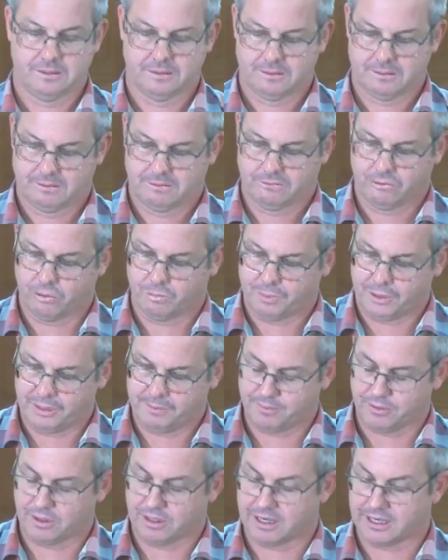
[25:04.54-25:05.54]
for
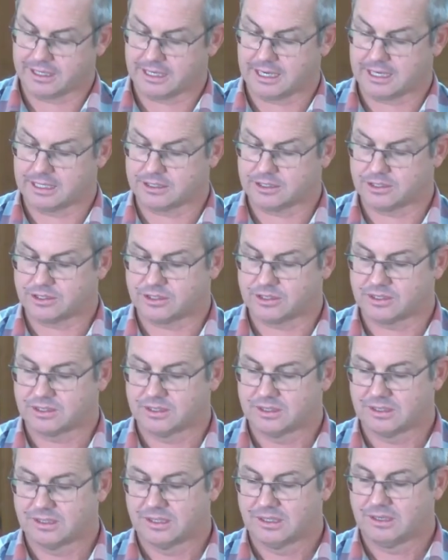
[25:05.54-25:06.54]
people like us.
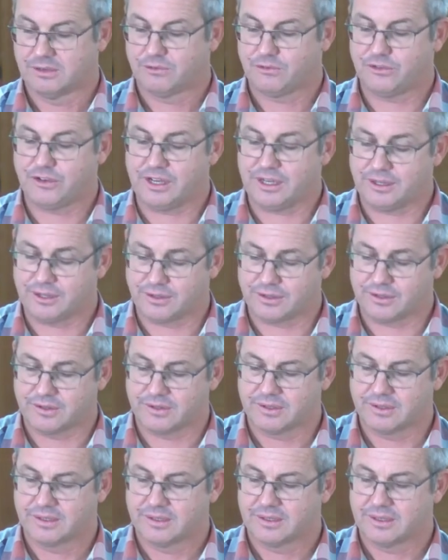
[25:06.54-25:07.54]
Fifth,
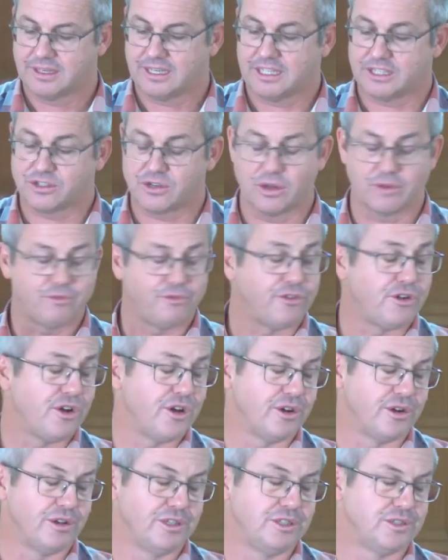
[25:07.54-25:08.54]
it's not
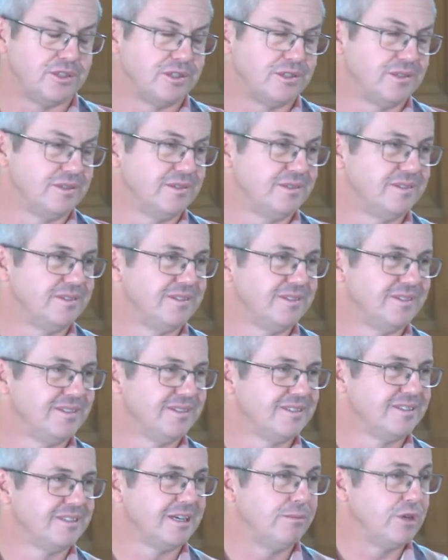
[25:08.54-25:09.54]
final, is it?
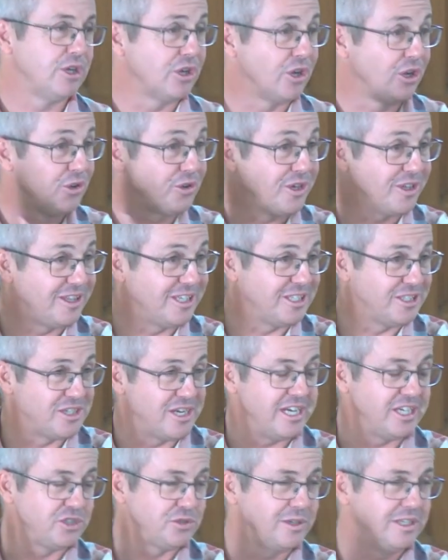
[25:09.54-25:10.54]
And we're going to look at this
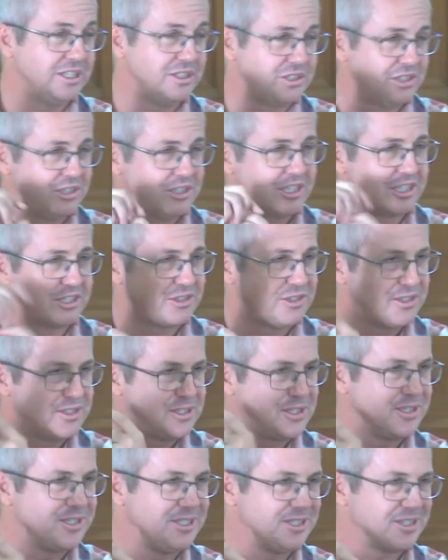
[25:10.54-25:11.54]
next week. This is just a
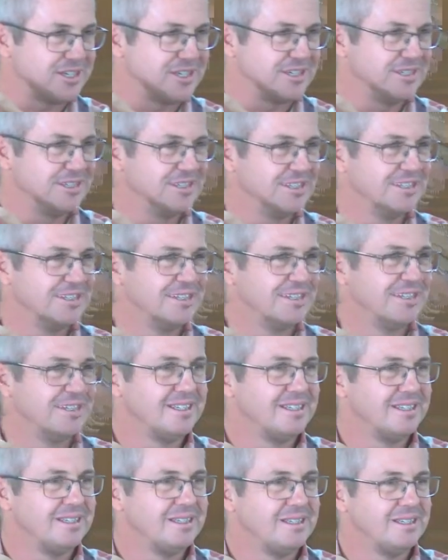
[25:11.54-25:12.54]
teaser.
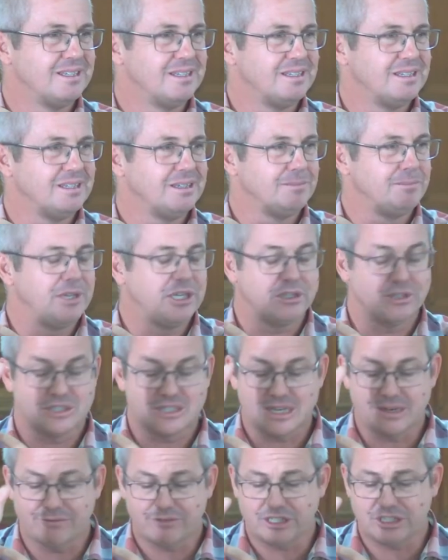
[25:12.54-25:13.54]
Because
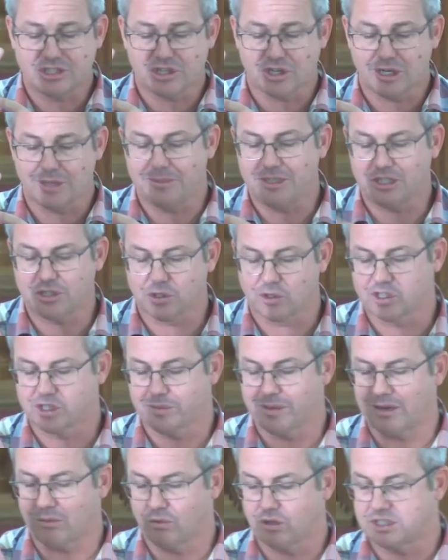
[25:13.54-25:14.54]
every time he talks
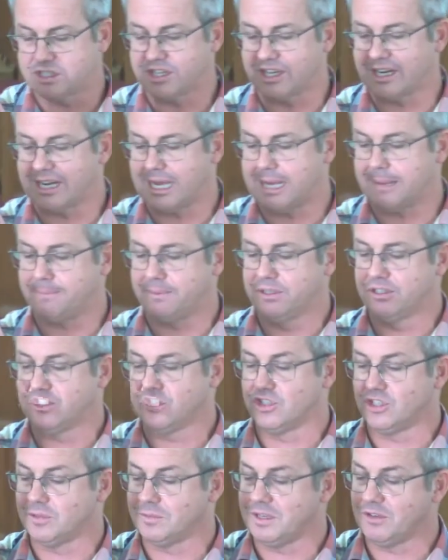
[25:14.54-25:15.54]
about what's going to happen
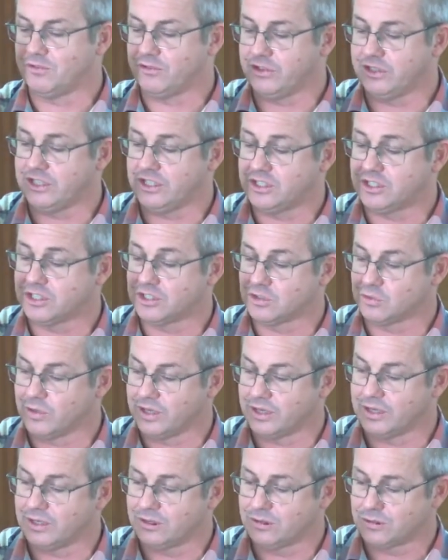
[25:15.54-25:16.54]
to them, he finishes
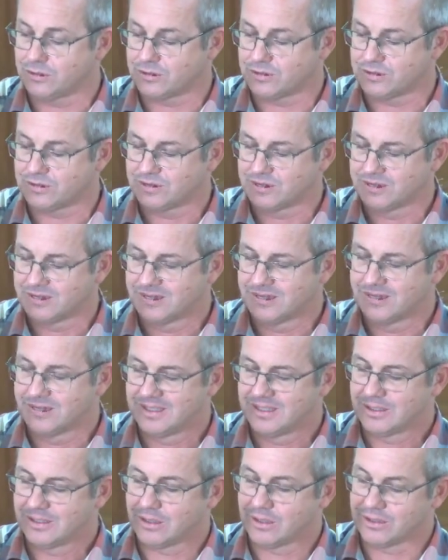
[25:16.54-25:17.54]
with,
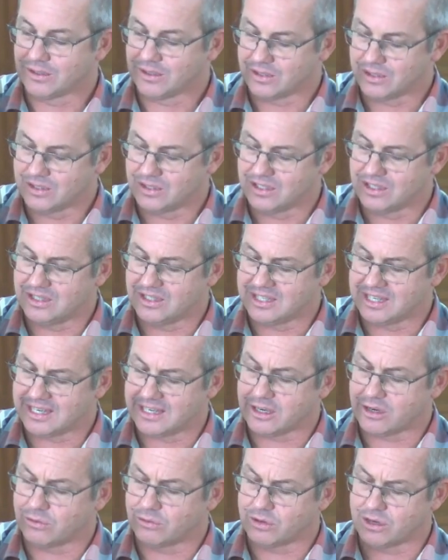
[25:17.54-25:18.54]
On the third day
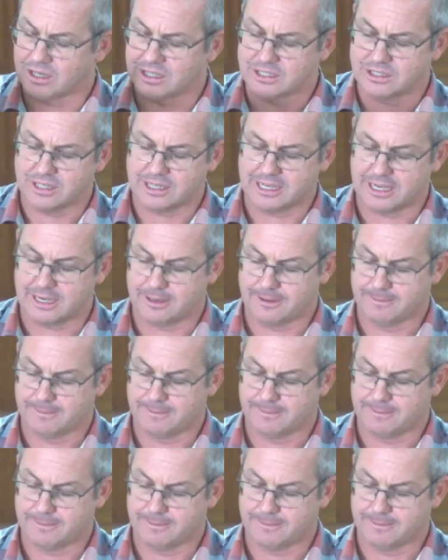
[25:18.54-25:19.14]
I'll rise again